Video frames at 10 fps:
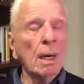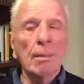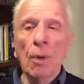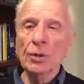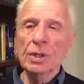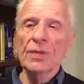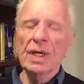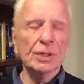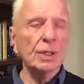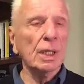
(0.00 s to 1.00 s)
Most of
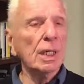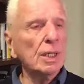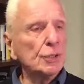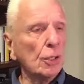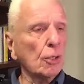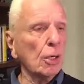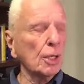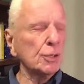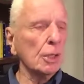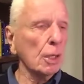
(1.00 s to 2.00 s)
these cities, of
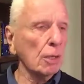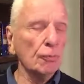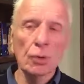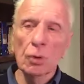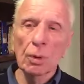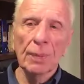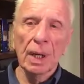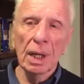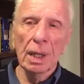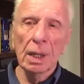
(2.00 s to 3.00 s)
course, are ruled
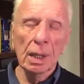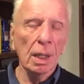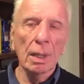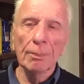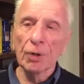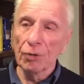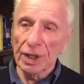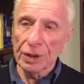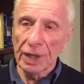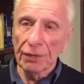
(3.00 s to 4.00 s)
by
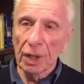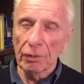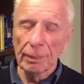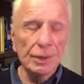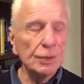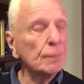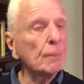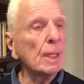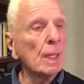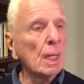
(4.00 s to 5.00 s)
progressive governments.
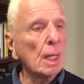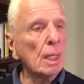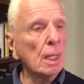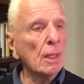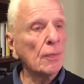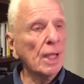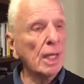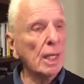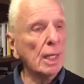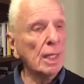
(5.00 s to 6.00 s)

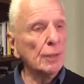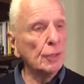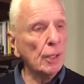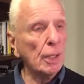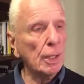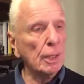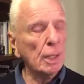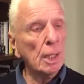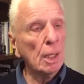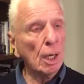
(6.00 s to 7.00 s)
They, in turn,
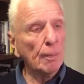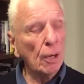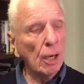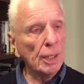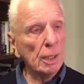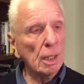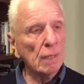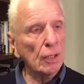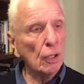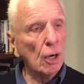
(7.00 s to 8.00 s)
are part of
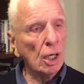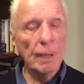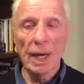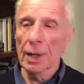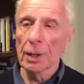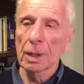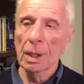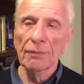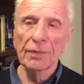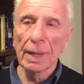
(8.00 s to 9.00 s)
a long pattern
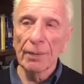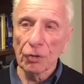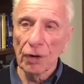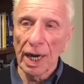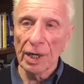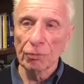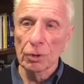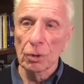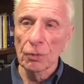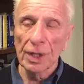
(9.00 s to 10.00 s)
of democratic
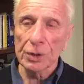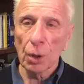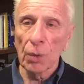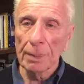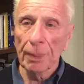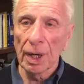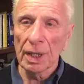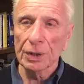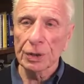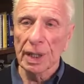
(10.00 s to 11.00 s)
rule. These are
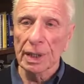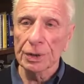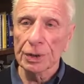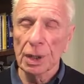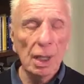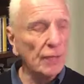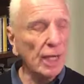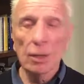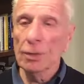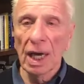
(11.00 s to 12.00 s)
one-party states.
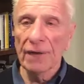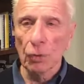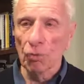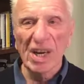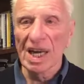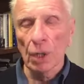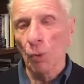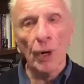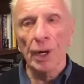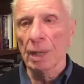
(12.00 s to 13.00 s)
They don't have to really
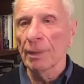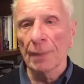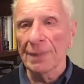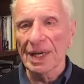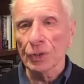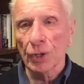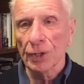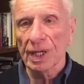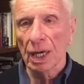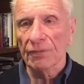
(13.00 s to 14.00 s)
worry about being
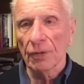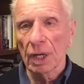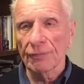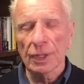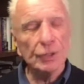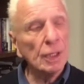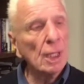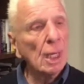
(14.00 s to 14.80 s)
turned out of office.